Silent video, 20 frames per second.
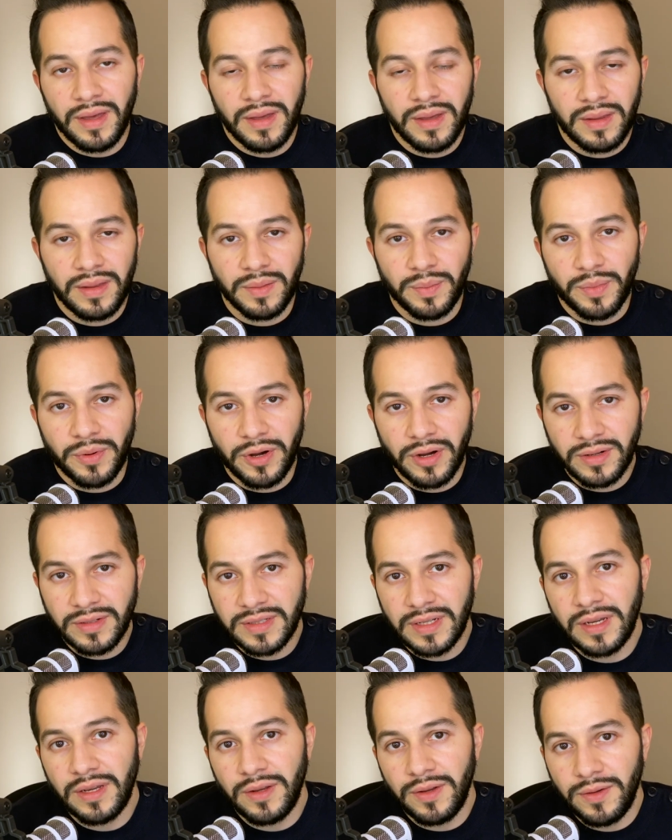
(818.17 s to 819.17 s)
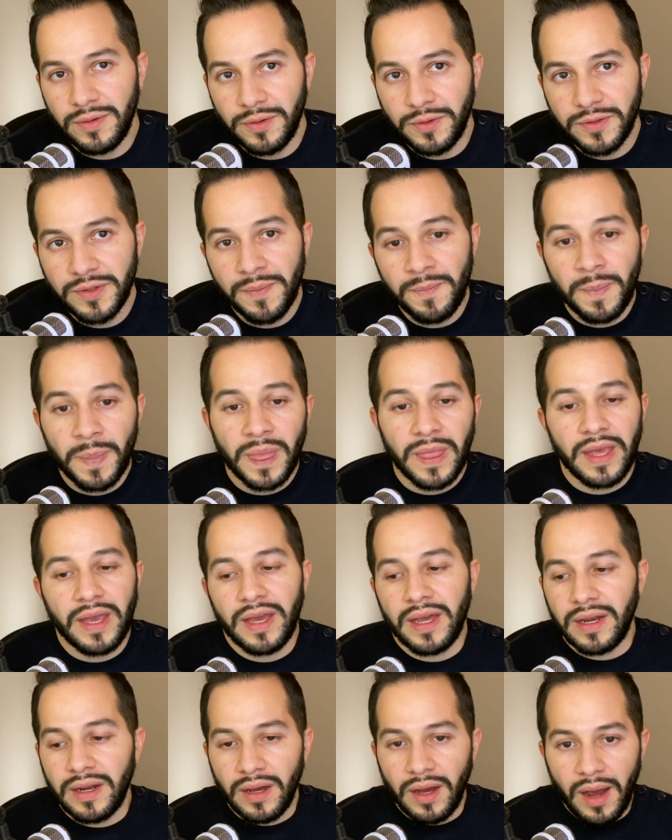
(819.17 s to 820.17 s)
the products that you use.
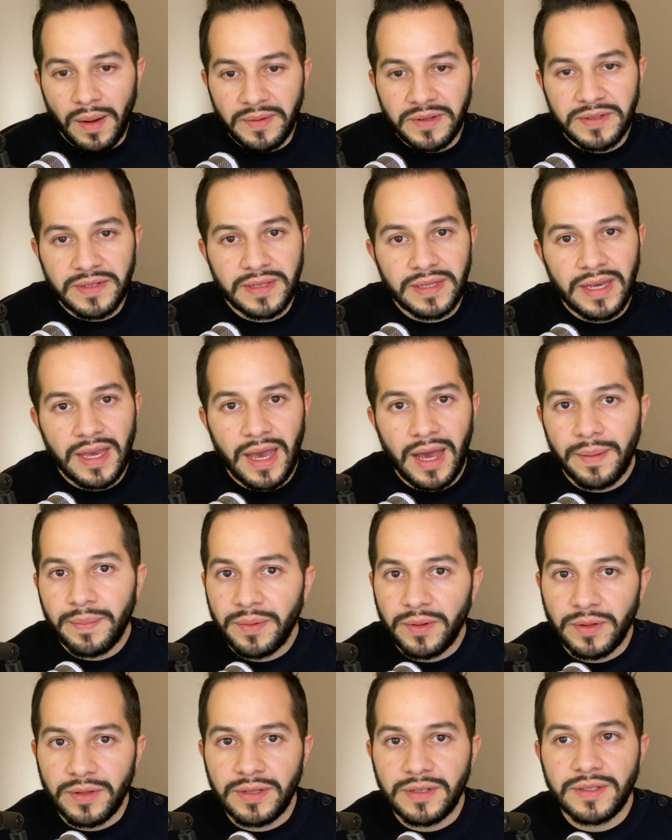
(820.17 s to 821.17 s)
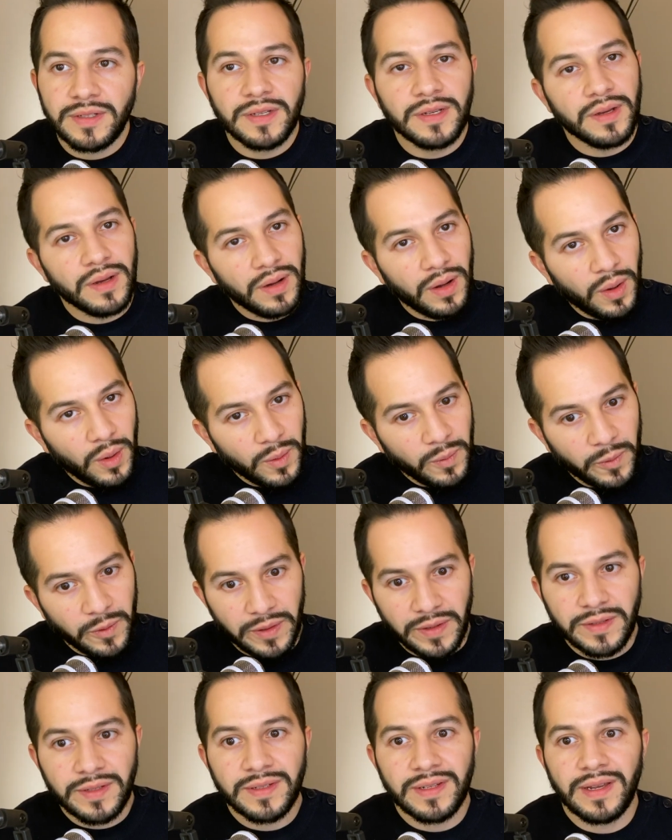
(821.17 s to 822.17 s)
And obviously Apple is
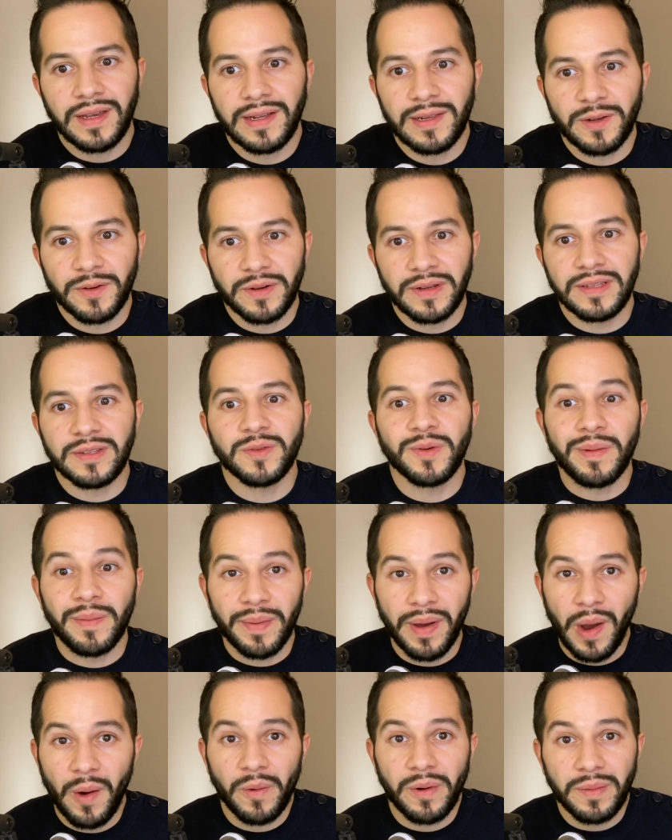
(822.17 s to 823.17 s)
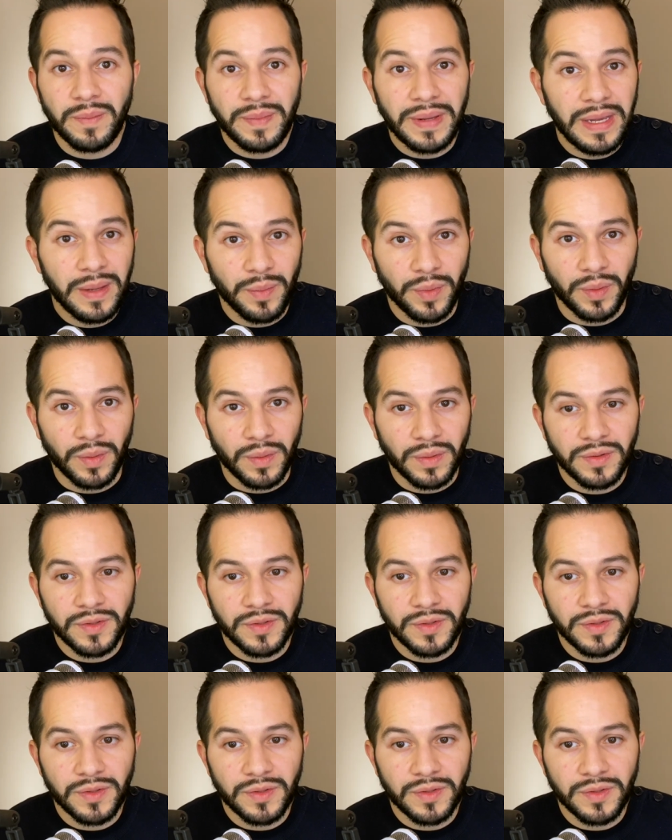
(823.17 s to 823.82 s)
always tailoring to empowering people.